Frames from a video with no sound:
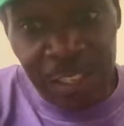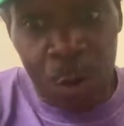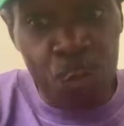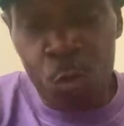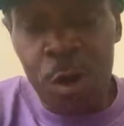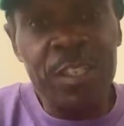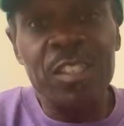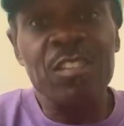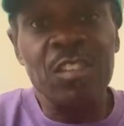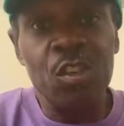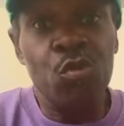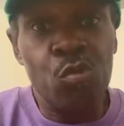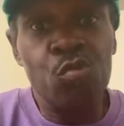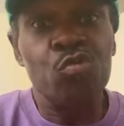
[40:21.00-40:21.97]
wanted to see
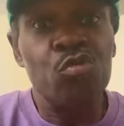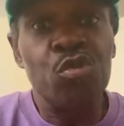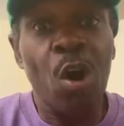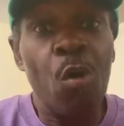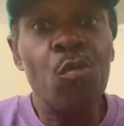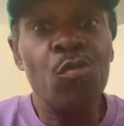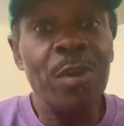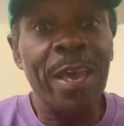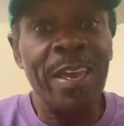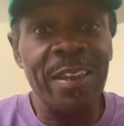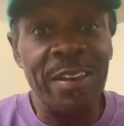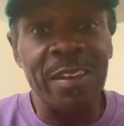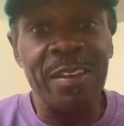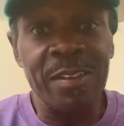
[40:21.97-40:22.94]
who
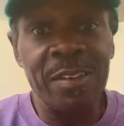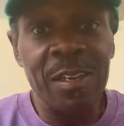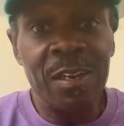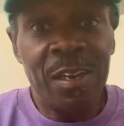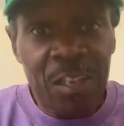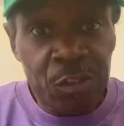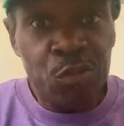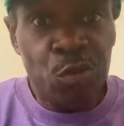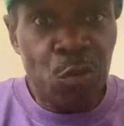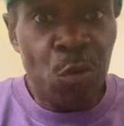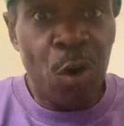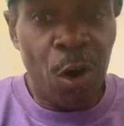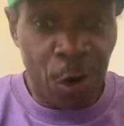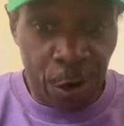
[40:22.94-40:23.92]
donated
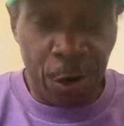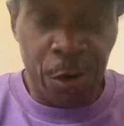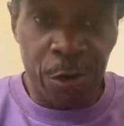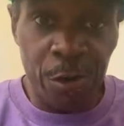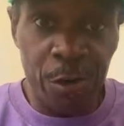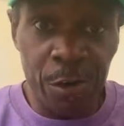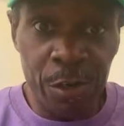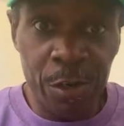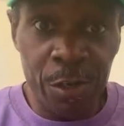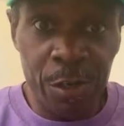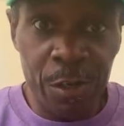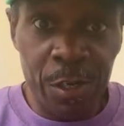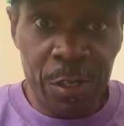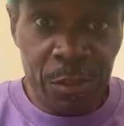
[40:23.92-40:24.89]
to her,
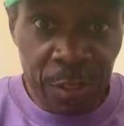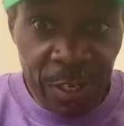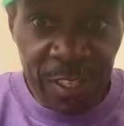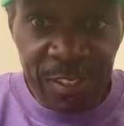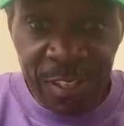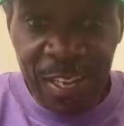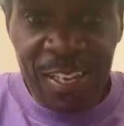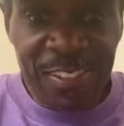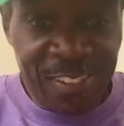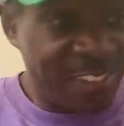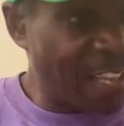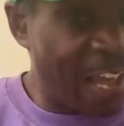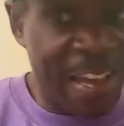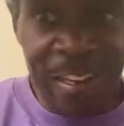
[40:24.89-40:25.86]
to this
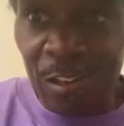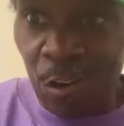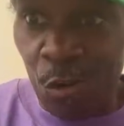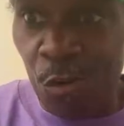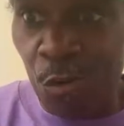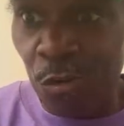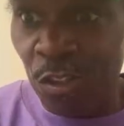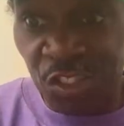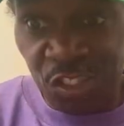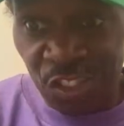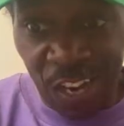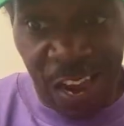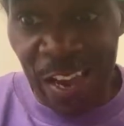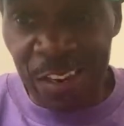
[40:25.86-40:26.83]
Silo or
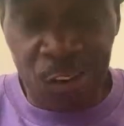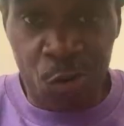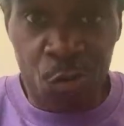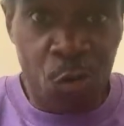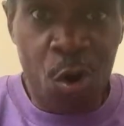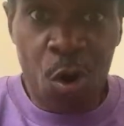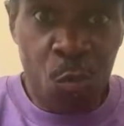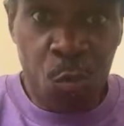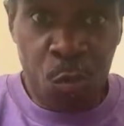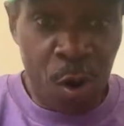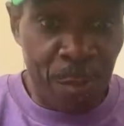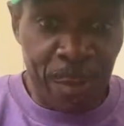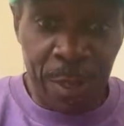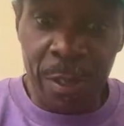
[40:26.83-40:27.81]
Shiloh
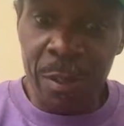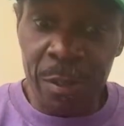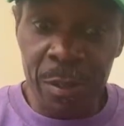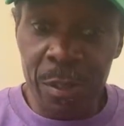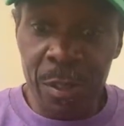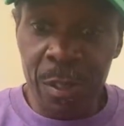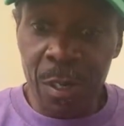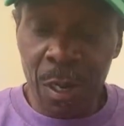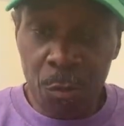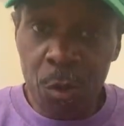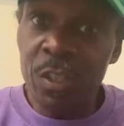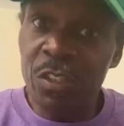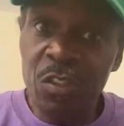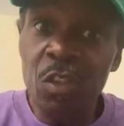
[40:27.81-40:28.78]
woman. I
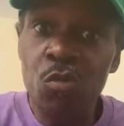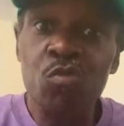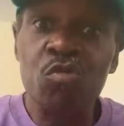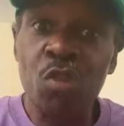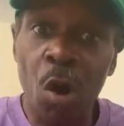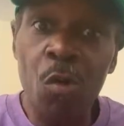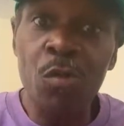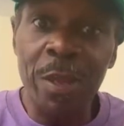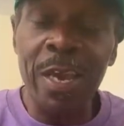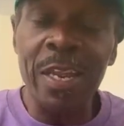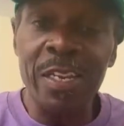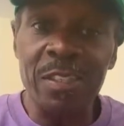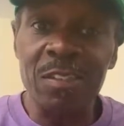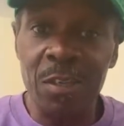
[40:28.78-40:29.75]
wanted to see who
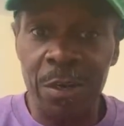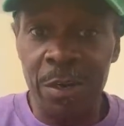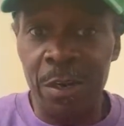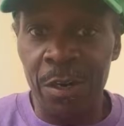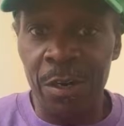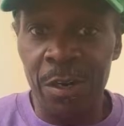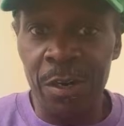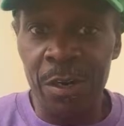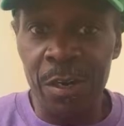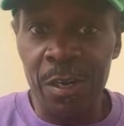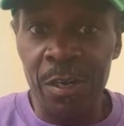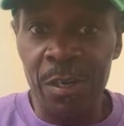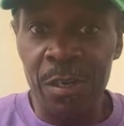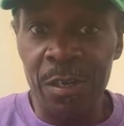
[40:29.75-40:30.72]
donated to her.
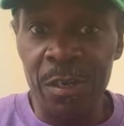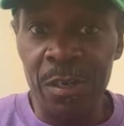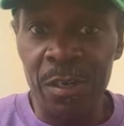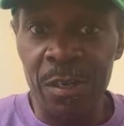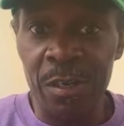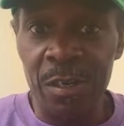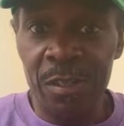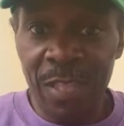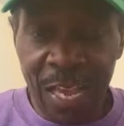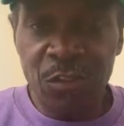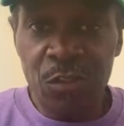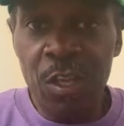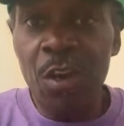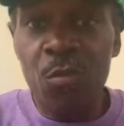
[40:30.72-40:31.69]

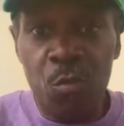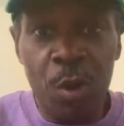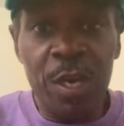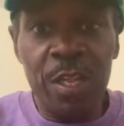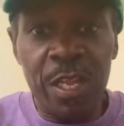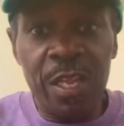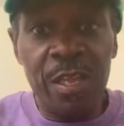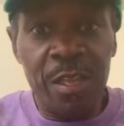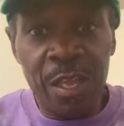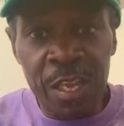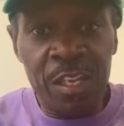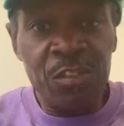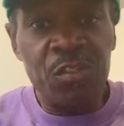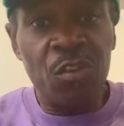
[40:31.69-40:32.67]
That's what
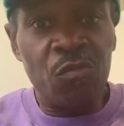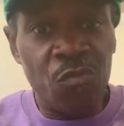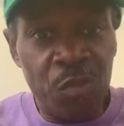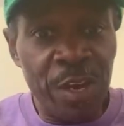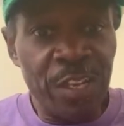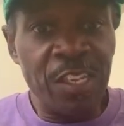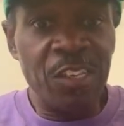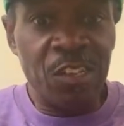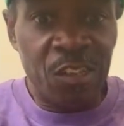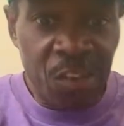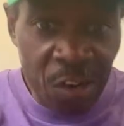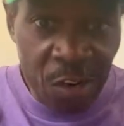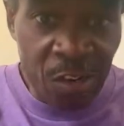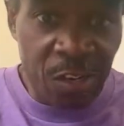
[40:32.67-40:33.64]
is really
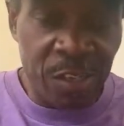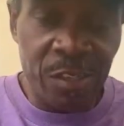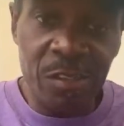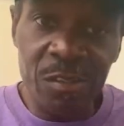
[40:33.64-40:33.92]
good.